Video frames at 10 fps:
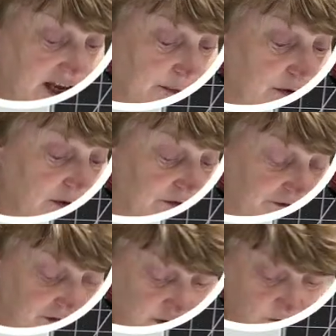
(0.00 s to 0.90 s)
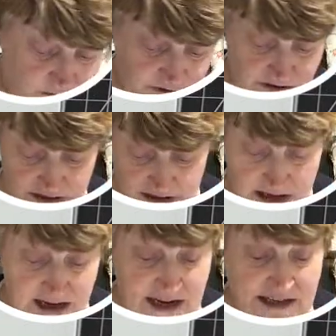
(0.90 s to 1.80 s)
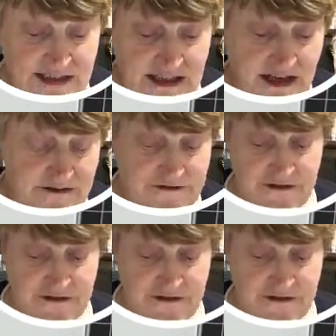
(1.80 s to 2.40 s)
it up on the fold, letting that